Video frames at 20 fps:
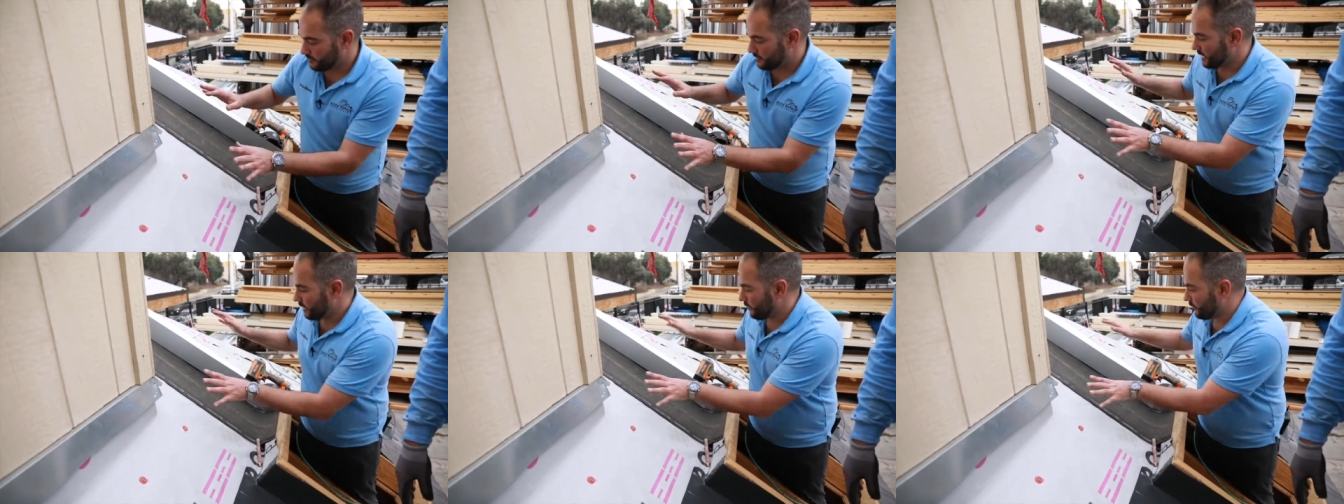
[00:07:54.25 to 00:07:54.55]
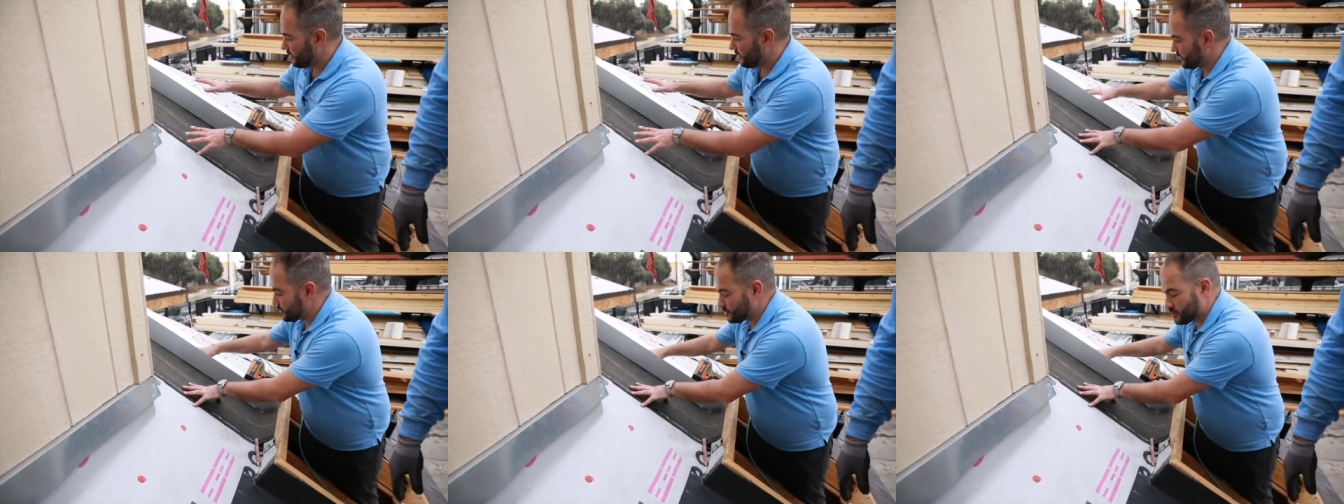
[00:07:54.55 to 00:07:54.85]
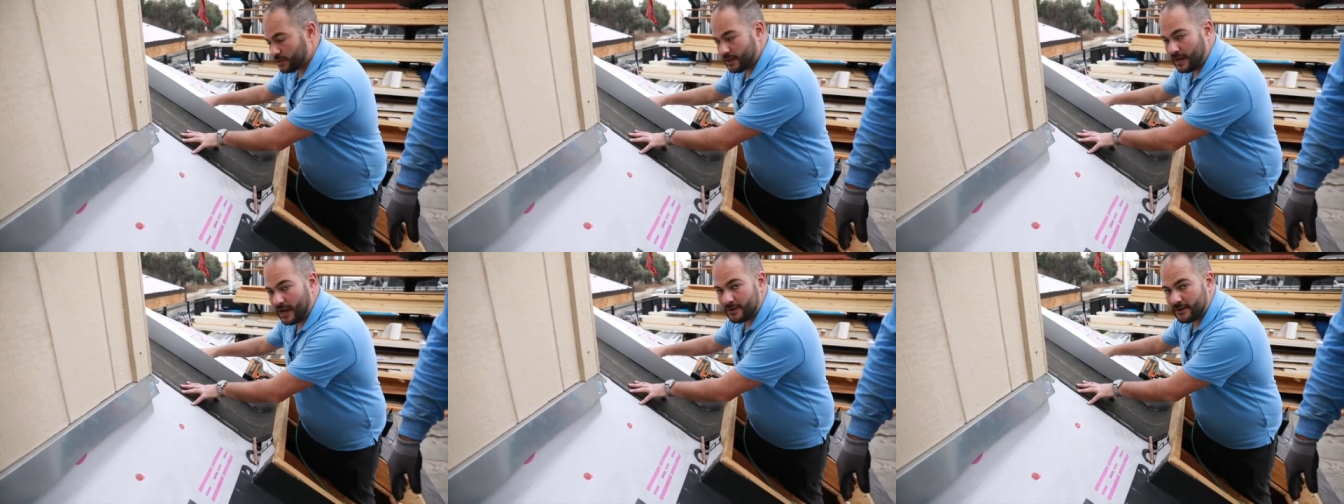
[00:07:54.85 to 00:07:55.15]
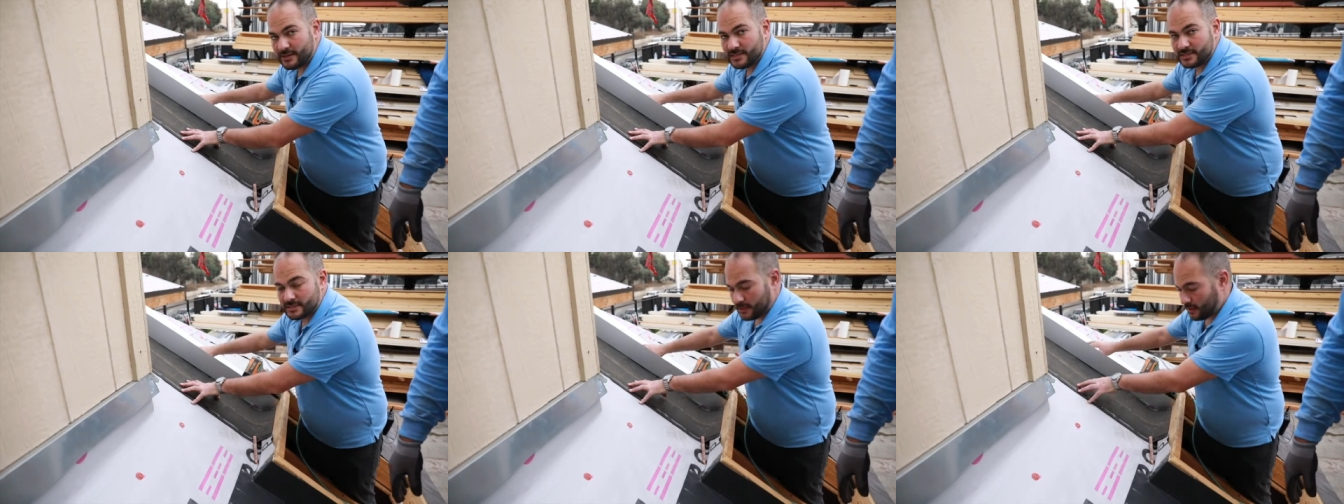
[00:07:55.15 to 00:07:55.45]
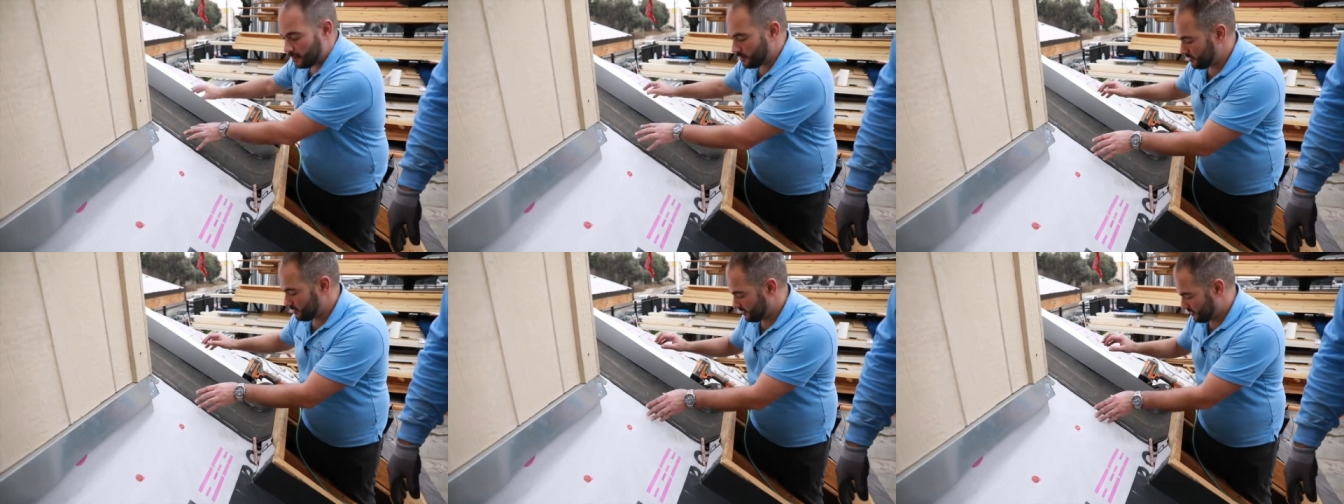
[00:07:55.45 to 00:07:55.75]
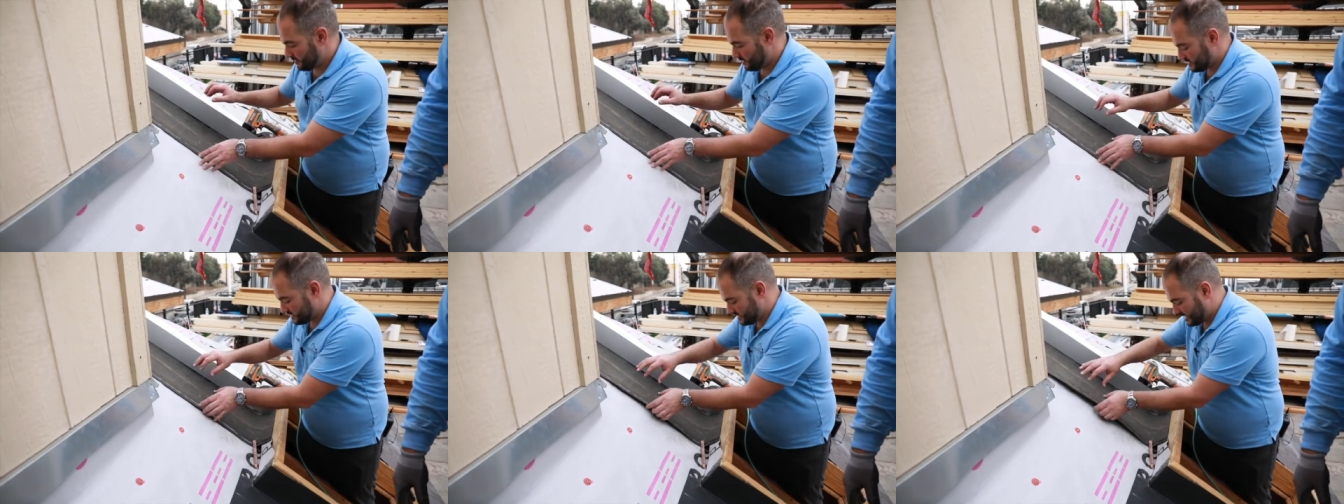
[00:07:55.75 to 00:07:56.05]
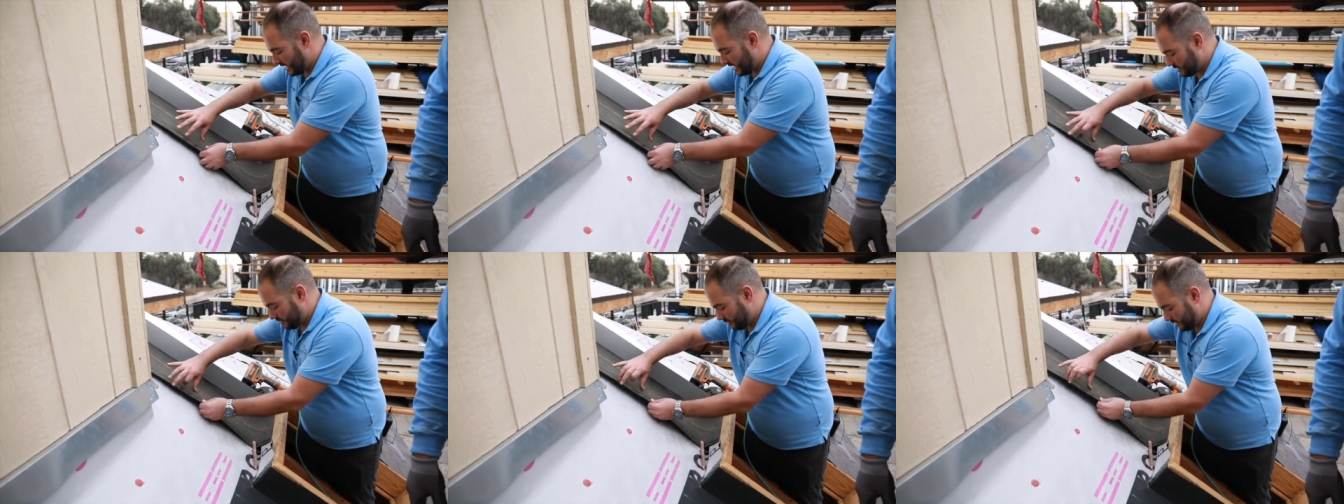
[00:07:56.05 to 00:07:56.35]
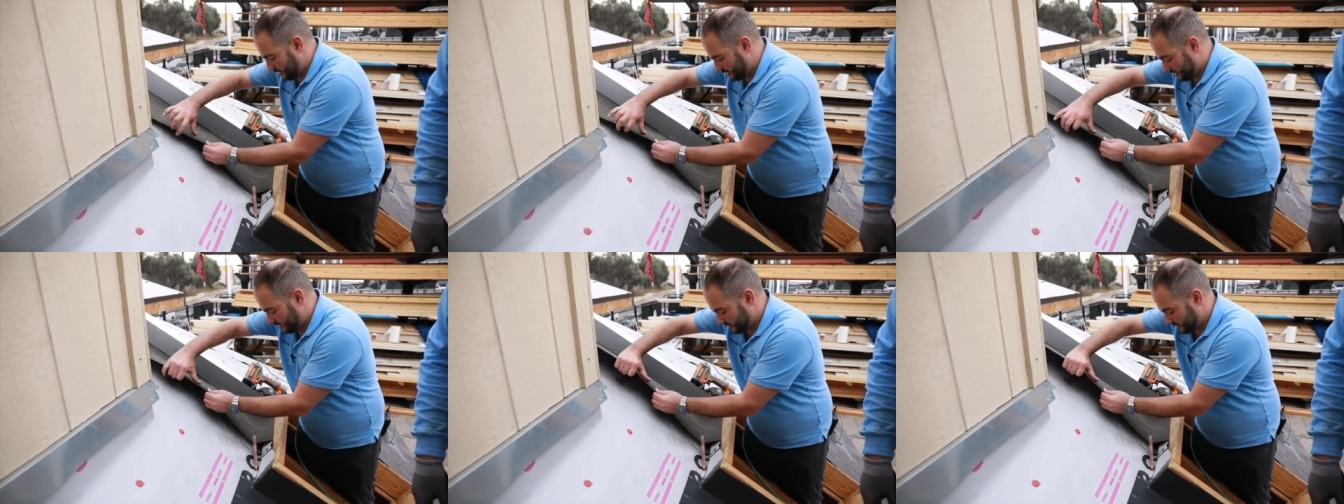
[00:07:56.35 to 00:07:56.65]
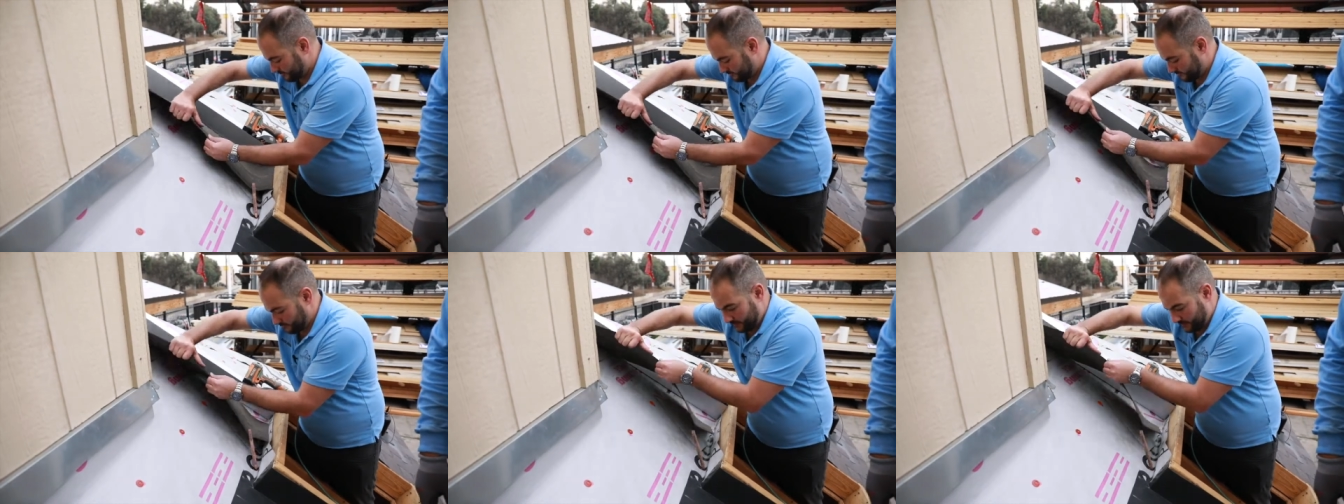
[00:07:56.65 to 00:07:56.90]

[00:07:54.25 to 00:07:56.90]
then we'll show you how to install the saddle right here.